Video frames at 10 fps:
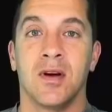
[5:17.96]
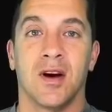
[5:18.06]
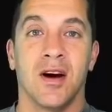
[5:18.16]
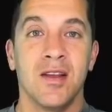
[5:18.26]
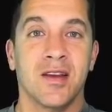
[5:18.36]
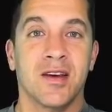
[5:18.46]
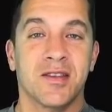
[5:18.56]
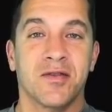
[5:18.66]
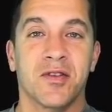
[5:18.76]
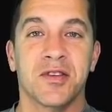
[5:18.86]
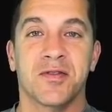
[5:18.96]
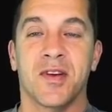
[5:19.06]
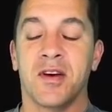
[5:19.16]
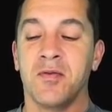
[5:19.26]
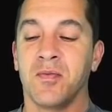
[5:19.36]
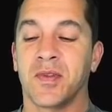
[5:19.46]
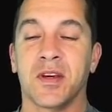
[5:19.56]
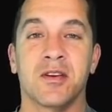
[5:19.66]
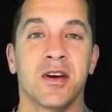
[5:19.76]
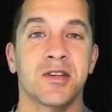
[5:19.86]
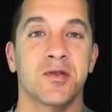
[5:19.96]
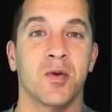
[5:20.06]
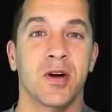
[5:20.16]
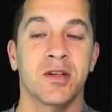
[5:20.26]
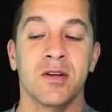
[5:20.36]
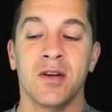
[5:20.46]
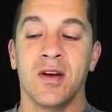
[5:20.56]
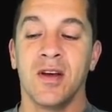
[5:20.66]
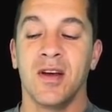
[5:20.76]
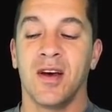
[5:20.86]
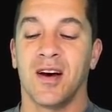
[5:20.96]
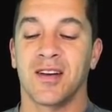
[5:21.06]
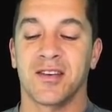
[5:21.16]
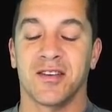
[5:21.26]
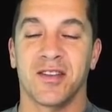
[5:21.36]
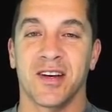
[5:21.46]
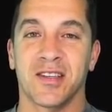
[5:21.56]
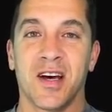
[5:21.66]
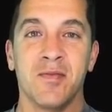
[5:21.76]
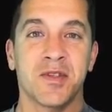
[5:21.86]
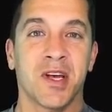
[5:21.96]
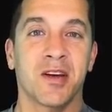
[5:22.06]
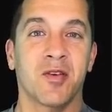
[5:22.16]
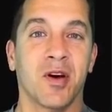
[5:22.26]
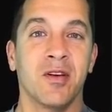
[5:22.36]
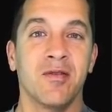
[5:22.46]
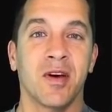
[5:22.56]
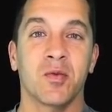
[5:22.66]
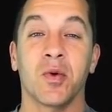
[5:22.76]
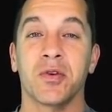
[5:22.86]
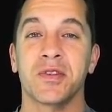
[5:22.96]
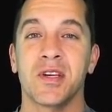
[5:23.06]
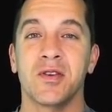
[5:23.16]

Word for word: All right, that's it for this video. Thank you guys for watching. Until next time, stay creative and we'll see